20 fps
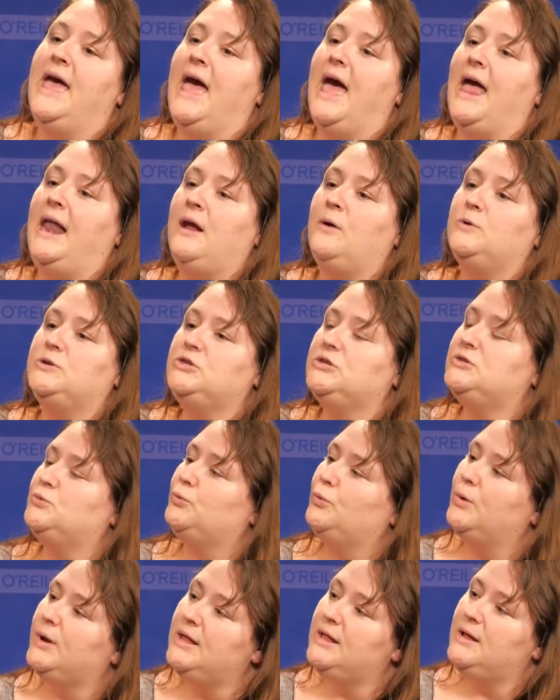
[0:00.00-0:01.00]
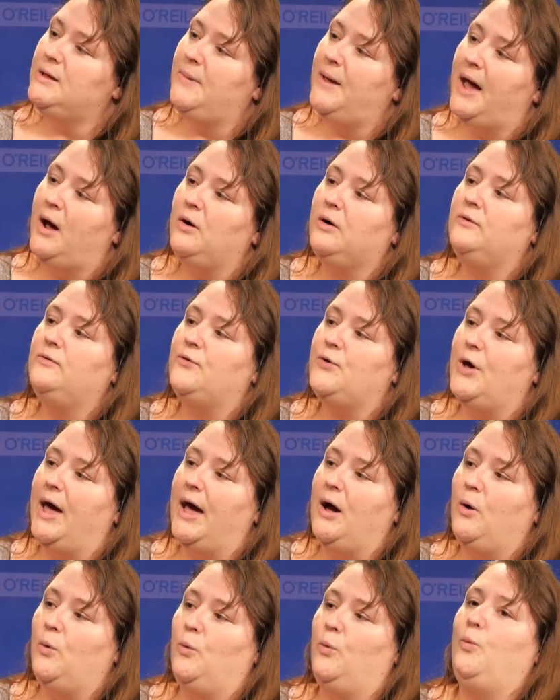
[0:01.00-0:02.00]
And it was just really powerful
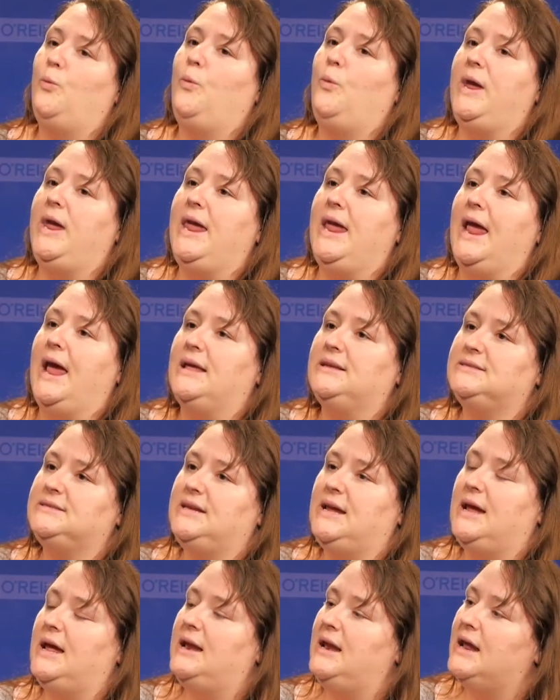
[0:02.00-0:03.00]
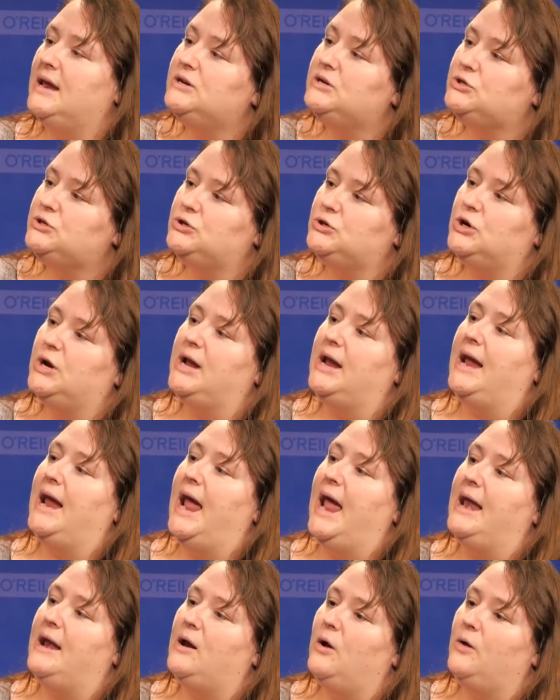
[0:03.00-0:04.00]
how we as an industry
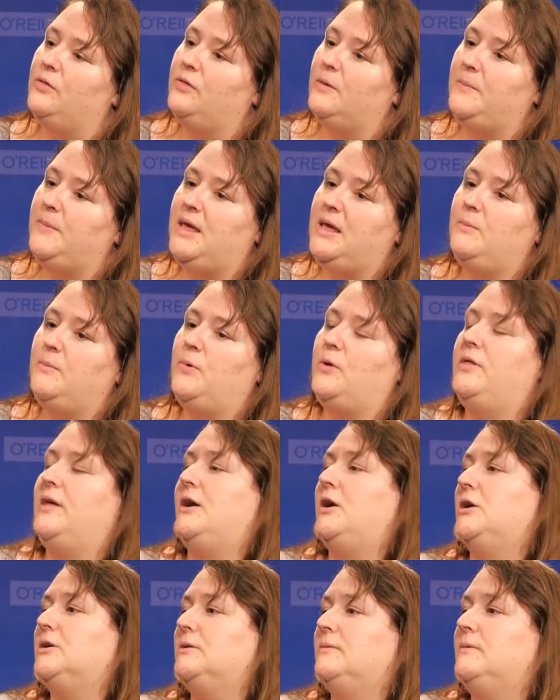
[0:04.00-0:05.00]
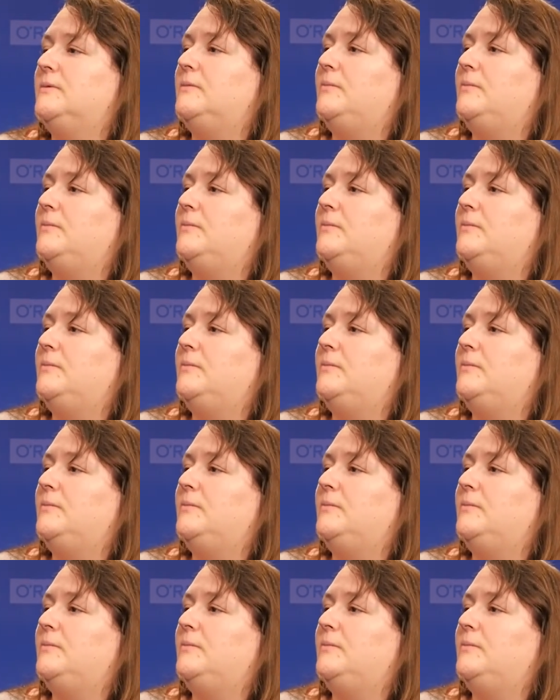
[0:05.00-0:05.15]
and the people that are